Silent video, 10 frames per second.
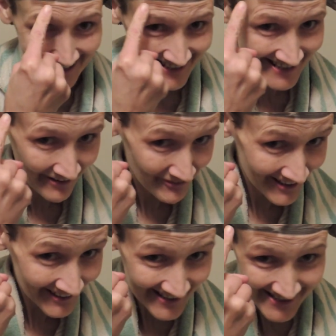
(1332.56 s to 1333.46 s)
it
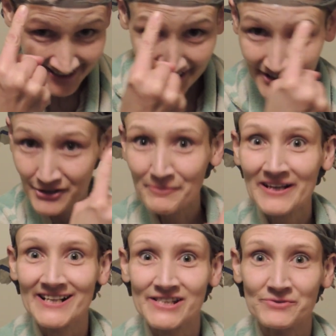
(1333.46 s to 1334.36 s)
definitely is lighter
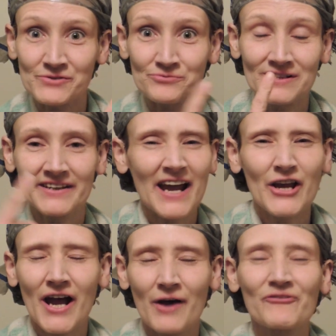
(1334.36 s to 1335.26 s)
because it was really,
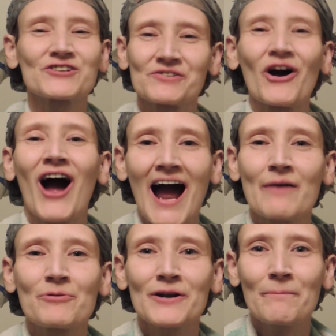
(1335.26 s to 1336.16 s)
first of all,
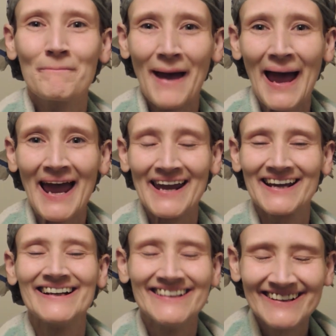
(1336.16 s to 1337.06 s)
I put a
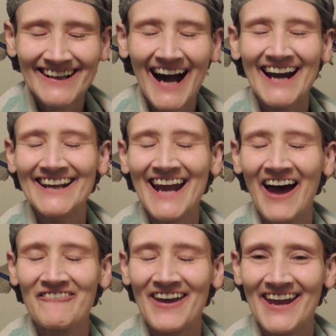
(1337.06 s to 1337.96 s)
bag. I didn't
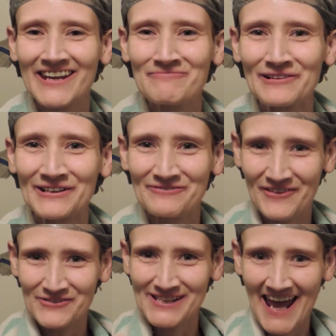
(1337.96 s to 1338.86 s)
have any more of
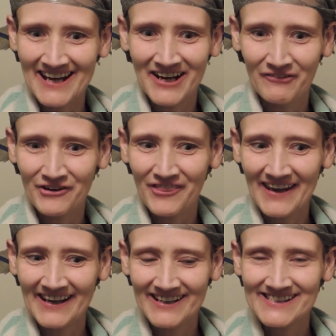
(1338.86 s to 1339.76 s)
those head cover
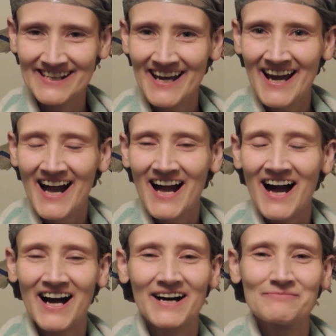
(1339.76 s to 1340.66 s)
things.
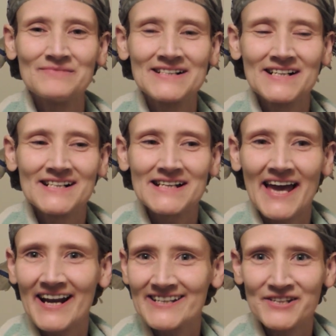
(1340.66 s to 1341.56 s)

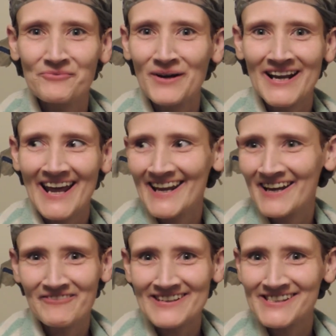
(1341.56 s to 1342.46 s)
And I didn't want
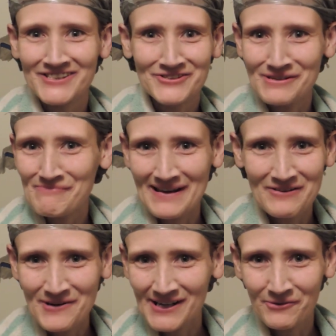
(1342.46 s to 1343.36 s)
any of this to drip
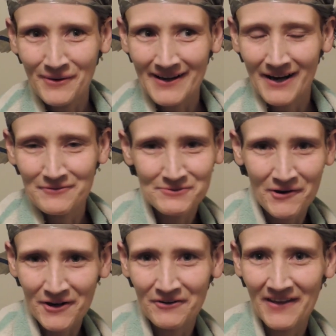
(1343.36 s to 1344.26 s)
anywhere when I was
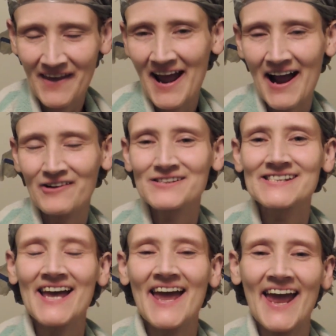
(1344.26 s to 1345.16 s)
walking around the
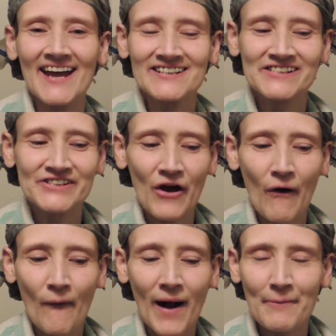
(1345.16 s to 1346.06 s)
house. And
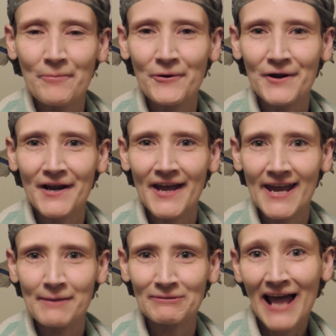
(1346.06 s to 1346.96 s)
so I put
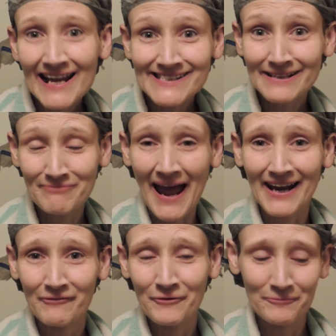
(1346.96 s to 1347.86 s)
a plastic
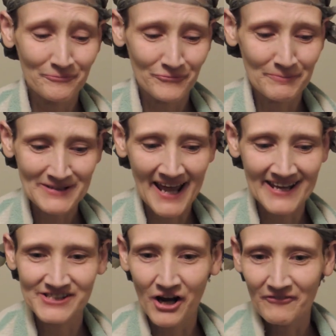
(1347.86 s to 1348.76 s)
bag, I ripped the
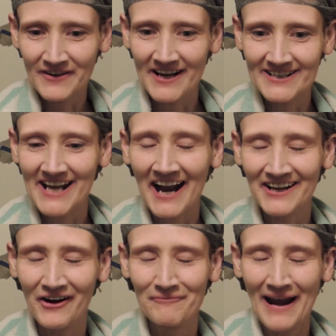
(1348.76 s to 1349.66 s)
ends off, and then I tied
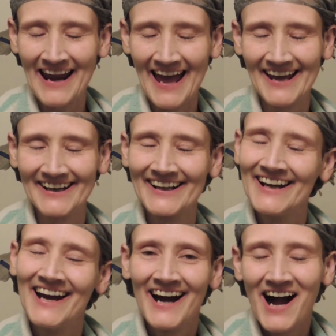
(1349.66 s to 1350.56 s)
it on my head.
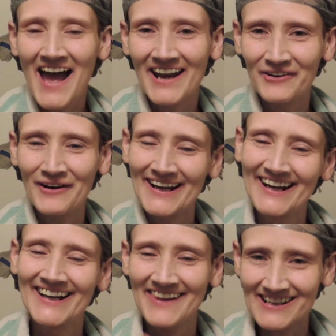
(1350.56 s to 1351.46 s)

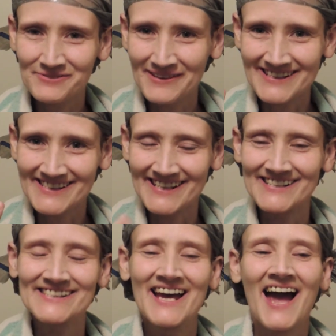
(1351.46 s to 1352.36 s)
Anyway, that's what this
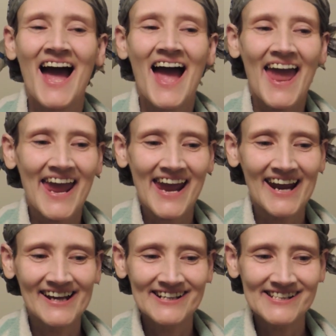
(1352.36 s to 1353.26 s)
is.
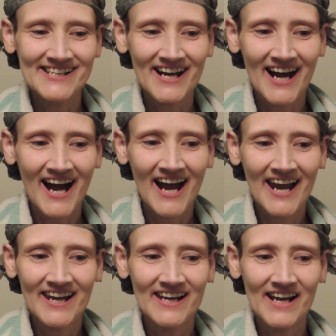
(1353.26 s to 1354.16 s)
And
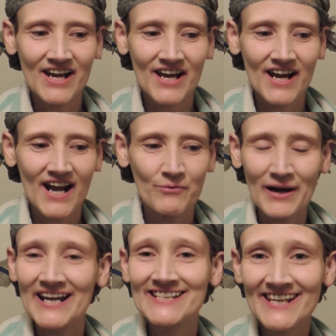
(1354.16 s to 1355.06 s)

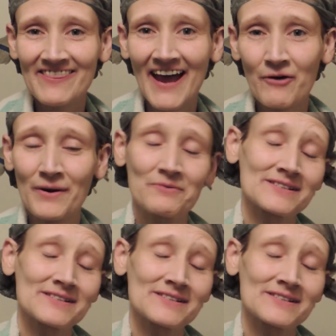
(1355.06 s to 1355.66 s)
when I did that,